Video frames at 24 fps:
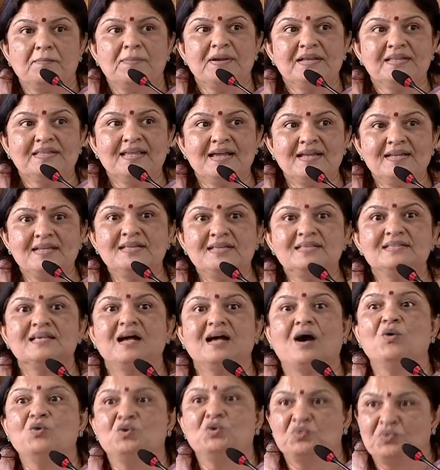But that is
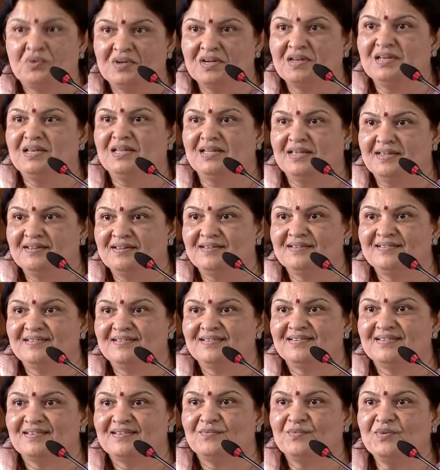outwardly.
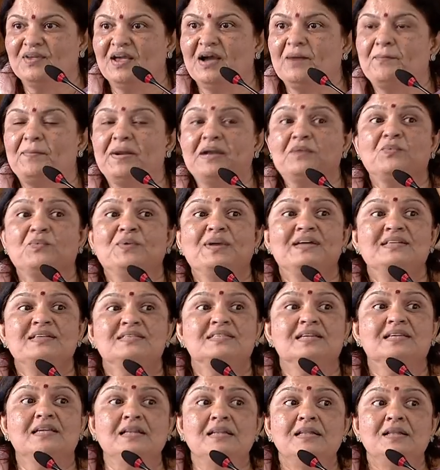We are
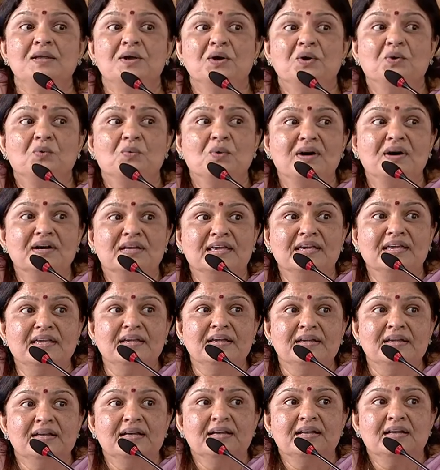still
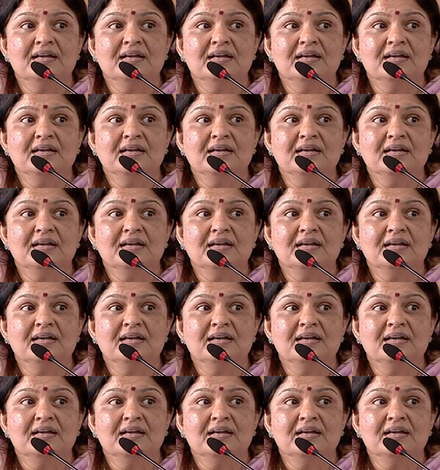working